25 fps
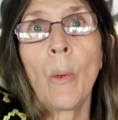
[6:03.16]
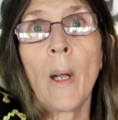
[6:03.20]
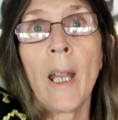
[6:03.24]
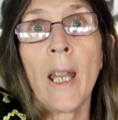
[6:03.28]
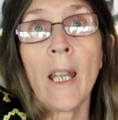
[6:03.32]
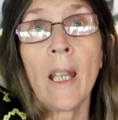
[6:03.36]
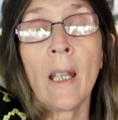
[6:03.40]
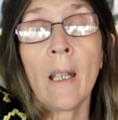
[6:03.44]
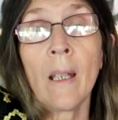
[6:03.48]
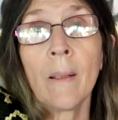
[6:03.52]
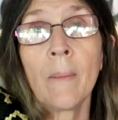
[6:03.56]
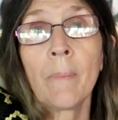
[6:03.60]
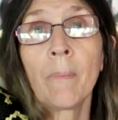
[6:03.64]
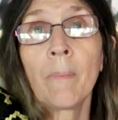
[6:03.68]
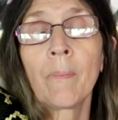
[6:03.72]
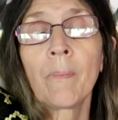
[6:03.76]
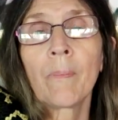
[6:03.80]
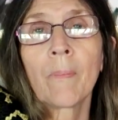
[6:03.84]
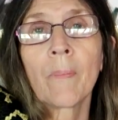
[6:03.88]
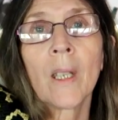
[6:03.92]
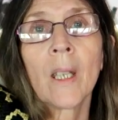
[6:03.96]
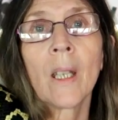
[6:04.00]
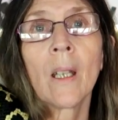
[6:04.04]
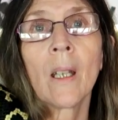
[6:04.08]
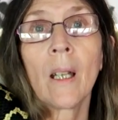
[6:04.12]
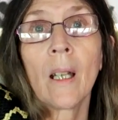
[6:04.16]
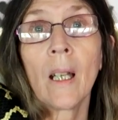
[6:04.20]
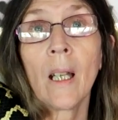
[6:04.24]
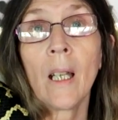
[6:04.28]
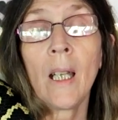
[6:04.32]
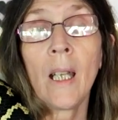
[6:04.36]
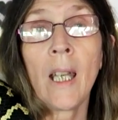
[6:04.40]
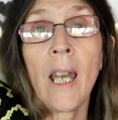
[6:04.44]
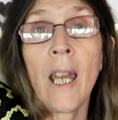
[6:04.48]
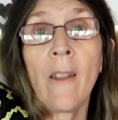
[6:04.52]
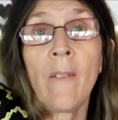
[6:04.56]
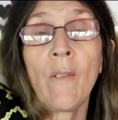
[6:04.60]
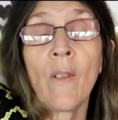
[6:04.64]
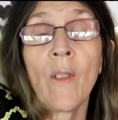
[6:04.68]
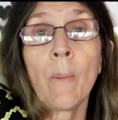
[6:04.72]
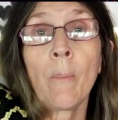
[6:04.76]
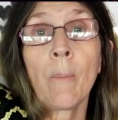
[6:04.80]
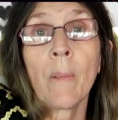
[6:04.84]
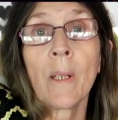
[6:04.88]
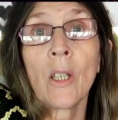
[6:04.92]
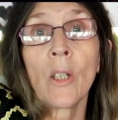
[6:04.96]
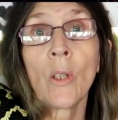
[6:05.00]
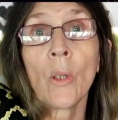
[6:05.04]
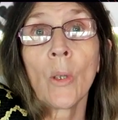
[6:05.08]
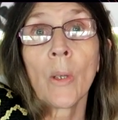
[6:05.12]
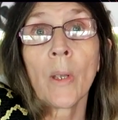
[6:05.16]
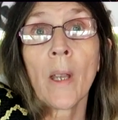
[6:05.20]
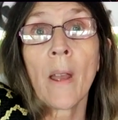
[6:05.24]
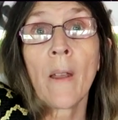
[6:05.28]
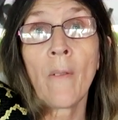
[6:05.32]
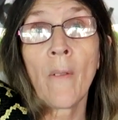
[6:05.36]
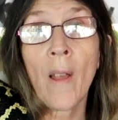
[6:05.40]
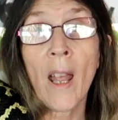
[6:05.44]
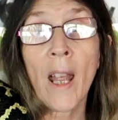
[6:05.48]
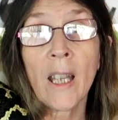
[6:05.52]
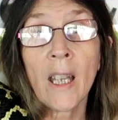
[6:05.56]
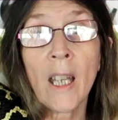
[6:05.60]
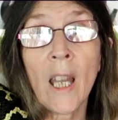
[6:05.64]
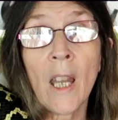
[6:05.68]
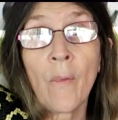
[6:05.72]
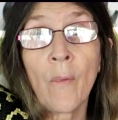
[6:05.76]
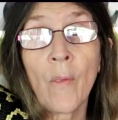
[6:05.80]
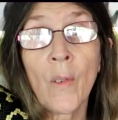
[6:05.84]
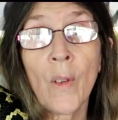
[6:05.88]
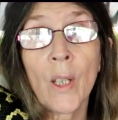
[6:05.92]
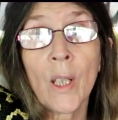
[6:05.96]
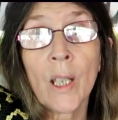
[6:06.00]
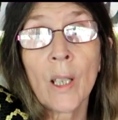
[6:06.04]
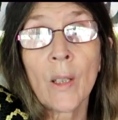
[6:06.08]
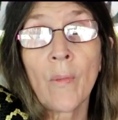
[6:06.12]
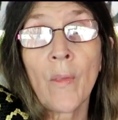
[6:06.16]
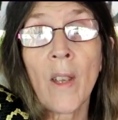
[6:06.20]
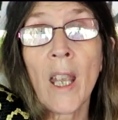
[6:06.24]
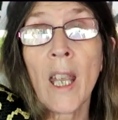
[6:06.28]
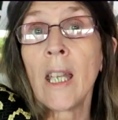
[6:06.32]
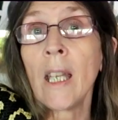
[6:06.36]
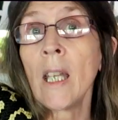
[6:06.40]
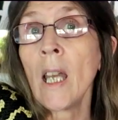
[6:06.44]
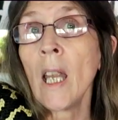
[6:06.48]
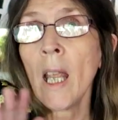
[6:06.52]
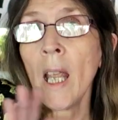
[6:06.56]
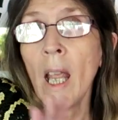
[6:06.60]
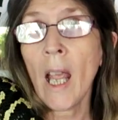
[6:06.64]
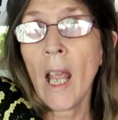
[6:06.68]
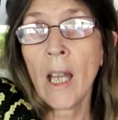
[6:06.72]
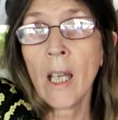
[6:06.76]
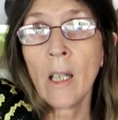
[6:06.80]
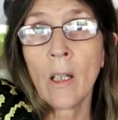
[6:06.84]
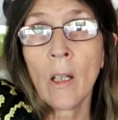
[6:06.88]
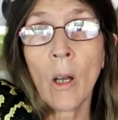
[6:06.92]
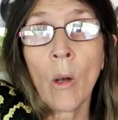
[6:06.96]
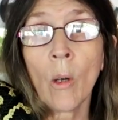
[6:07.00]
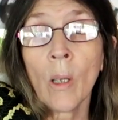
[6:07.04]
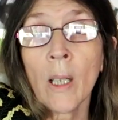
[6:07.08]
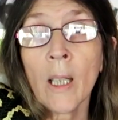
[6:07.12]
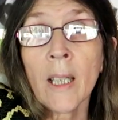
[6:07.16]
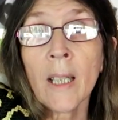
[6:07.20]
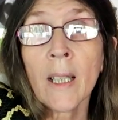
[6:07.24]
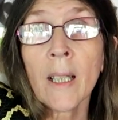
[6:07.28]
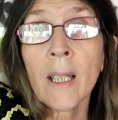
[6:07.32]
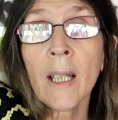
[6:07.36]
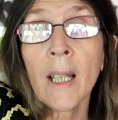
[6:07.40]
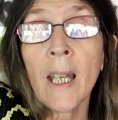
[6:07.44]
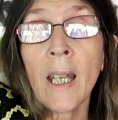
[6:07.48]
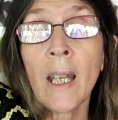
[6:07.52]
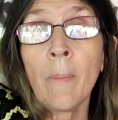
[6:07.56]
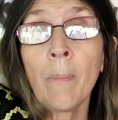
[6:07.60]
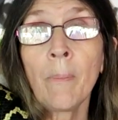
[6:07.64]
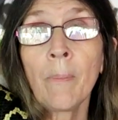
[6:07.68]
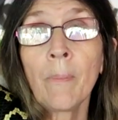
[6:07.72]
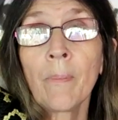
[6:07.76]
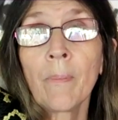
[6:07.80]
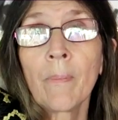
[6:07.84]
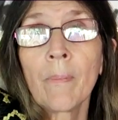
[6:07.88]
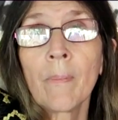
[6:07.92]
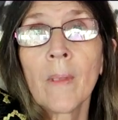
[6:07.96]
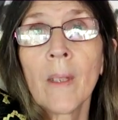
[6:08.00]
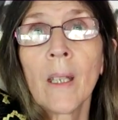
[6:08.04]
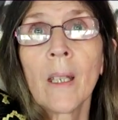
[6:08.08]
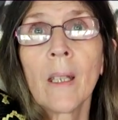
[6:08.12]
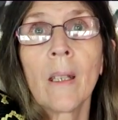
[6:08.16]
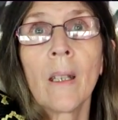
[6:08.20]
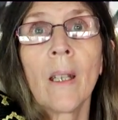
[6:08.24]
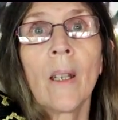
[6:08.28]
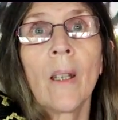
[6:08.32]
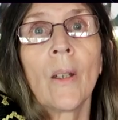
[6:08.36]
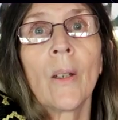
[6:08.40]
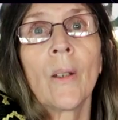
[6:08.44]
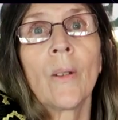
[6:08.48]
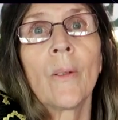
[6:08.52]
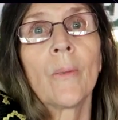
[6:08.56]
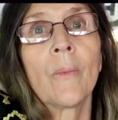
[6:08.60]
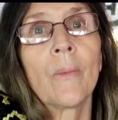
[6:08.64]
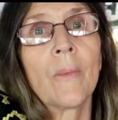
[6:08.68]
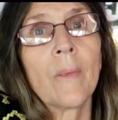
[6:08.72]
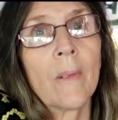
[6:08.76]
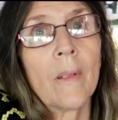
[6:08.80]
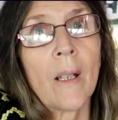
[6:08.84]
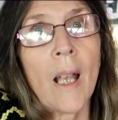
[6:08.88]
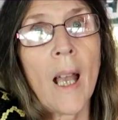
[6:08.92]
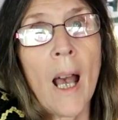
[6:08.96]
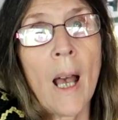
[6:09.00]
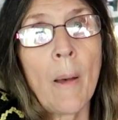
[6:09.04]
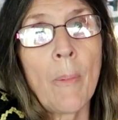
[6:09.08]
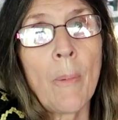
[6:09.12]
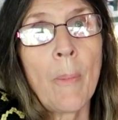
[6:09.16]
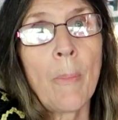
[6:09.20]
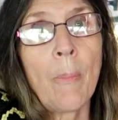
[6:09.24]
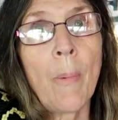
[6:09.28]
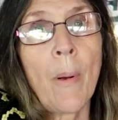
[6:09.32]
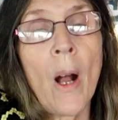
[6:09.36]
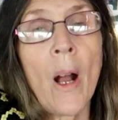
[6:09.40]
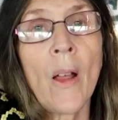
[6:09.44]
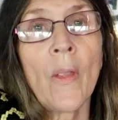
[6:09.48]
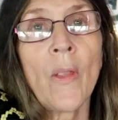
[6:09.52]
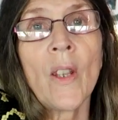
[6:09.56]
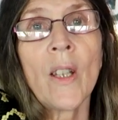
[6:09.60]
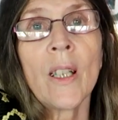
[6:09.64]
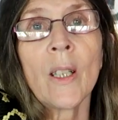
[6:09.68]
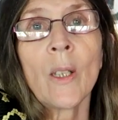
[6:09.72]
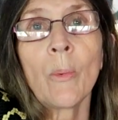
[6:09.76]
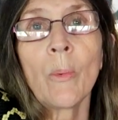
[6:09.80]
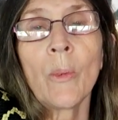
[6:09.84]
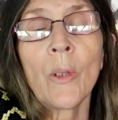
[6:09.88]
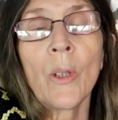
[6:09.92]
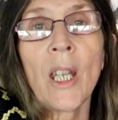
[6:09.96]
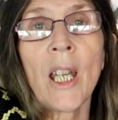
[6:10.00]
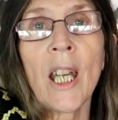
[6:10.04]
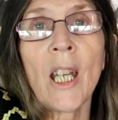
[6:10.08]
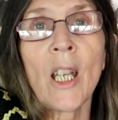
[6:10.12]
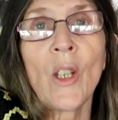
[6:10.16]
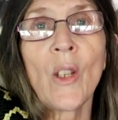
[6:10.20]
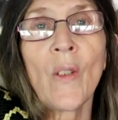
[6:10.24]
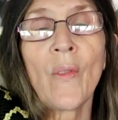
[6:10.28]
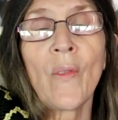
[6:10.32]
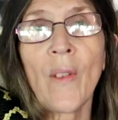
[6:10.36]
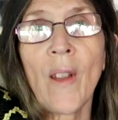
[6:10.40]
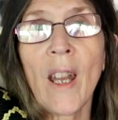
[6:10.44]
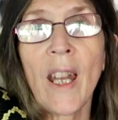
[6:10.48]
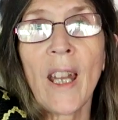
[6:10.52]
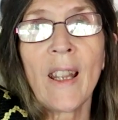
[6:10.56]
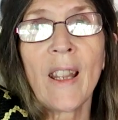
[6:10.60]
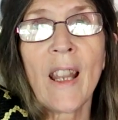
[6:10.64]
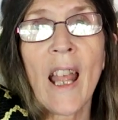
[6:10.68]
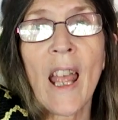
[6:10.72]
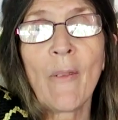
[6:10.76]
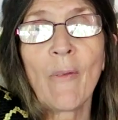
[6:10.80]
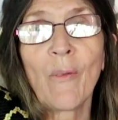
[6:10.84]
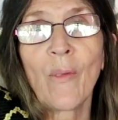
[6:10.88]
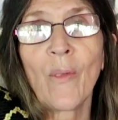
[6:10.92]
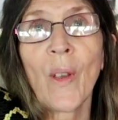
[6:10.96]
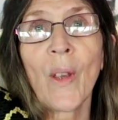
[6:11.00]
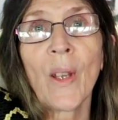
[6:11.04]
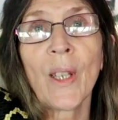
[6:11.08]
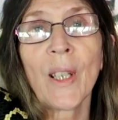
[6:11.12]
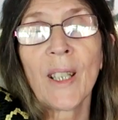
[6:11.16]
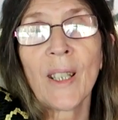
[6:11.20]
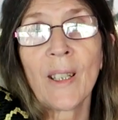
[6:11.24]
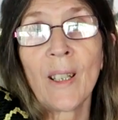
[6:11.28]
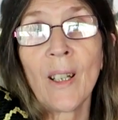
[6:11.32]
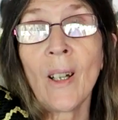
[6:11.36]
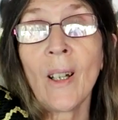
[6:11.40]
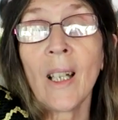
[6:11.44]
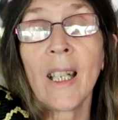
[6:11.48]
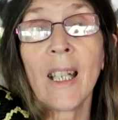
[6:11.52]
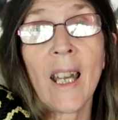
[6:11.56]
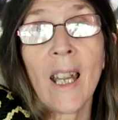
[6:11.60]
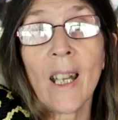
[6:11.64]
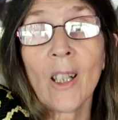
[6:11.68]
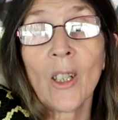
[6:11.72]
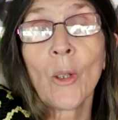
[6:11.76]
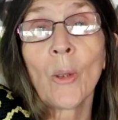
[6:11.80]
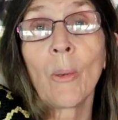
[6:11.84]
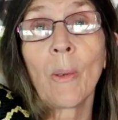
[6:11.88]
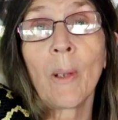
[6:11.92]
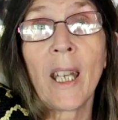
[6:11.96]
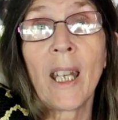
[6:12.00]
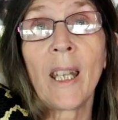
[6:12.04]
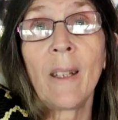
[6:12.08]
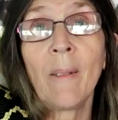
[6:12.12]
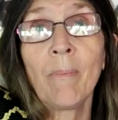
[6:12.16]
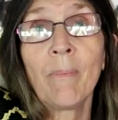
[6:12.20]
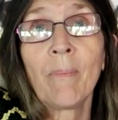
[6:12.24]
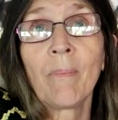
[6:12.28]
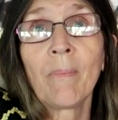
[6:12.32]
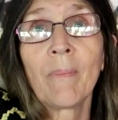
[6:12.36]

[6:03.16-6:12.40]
week, leave them until they've had their first feed, and honestly, carpet pythons will tend to feed that first night actually.